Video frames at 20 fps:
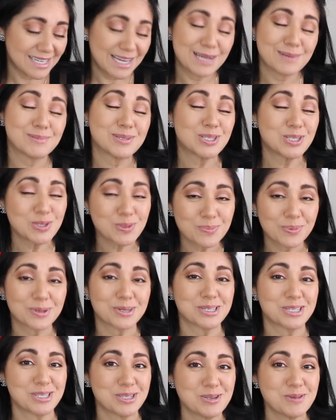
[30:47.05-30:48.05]
I'm
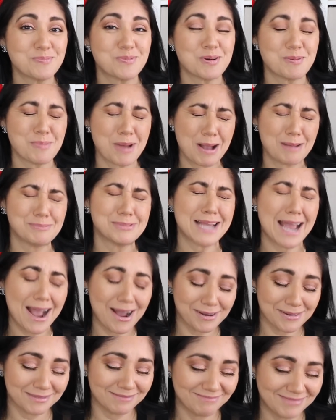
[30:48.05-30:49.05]
super, super bummed
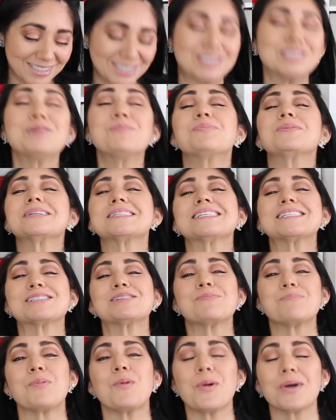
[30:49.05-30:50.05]
out. Super
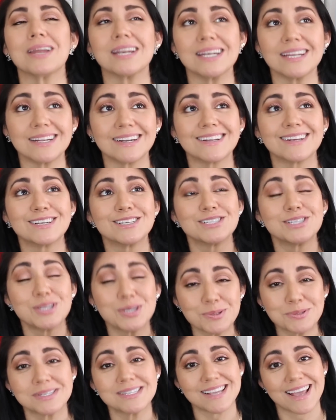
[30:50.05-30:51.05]
disappointed,
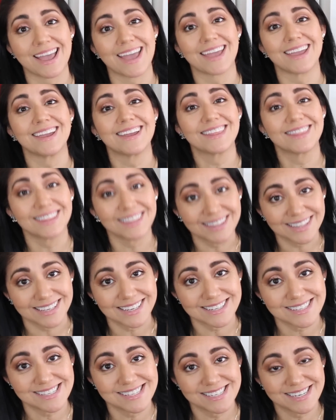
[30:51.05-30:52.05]
to say the
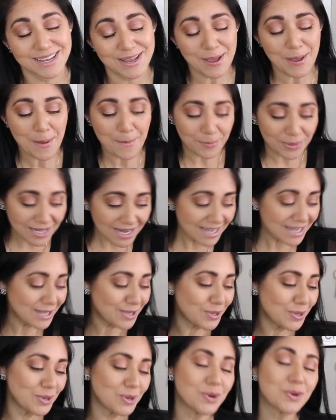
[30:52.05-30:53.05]
least. But
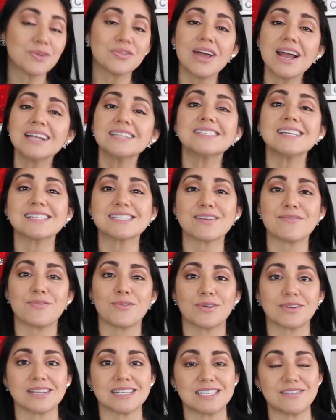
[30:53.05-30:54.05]
anywho, that does it
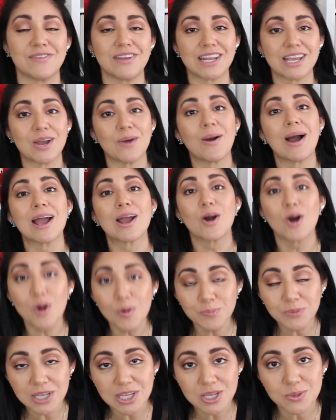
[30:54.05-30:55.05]
for this video. I
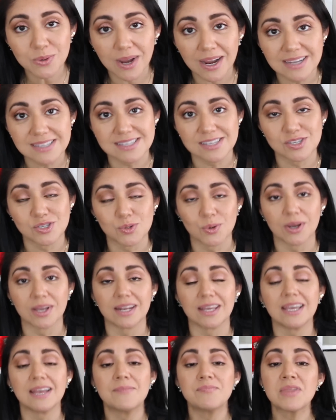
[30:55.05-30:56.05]
hope that you guys enjoyed
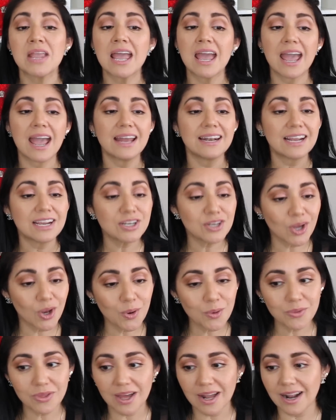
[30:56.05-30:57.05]
it. And I
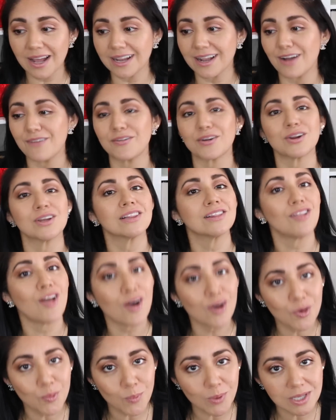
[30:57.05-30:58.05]
know that I got very
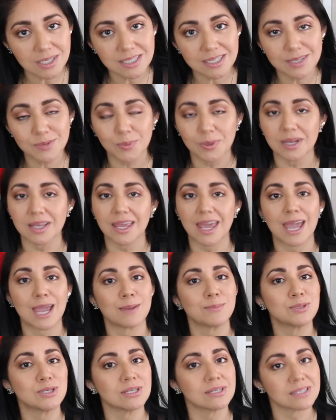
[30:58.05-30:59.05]
long-winded when it
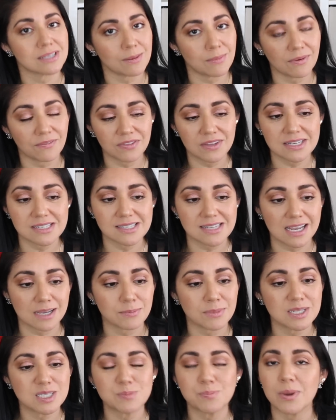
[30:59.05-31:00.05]
came to some of these
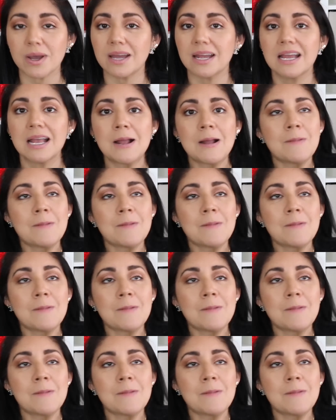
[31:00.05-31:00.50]
segments, but